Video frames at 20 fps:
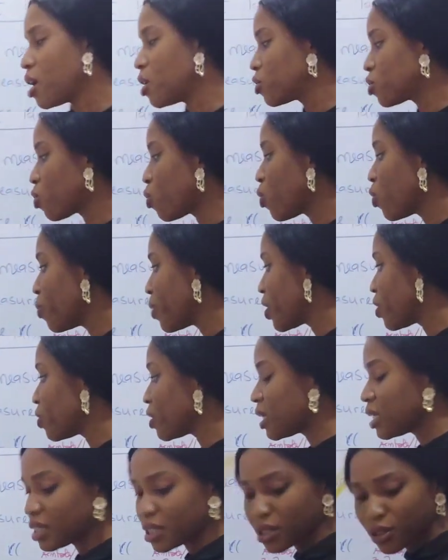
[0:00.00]
So we'll be
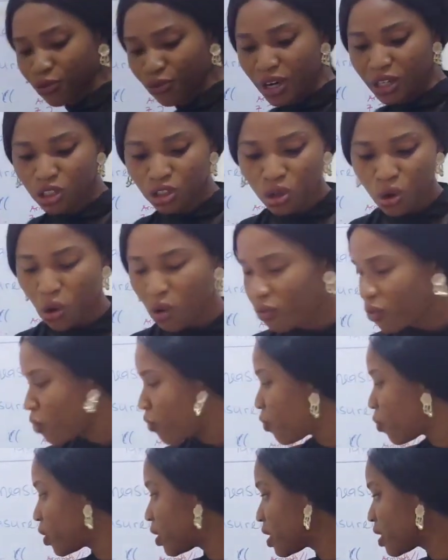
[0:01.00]
using this French curve
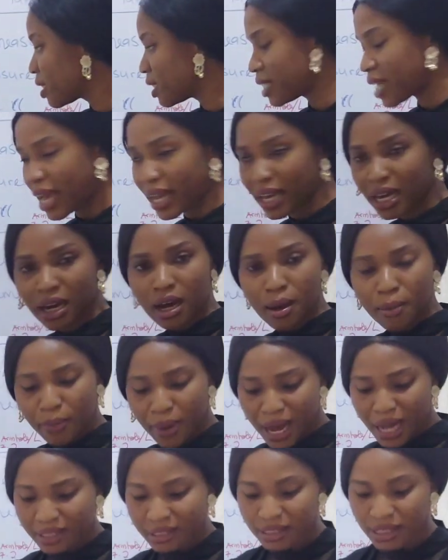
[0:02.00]
for this neck
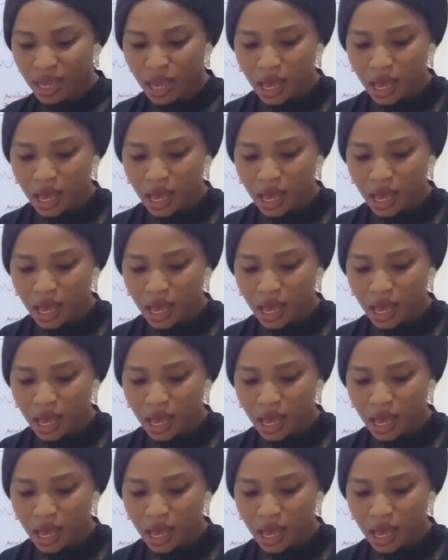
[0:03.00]
part.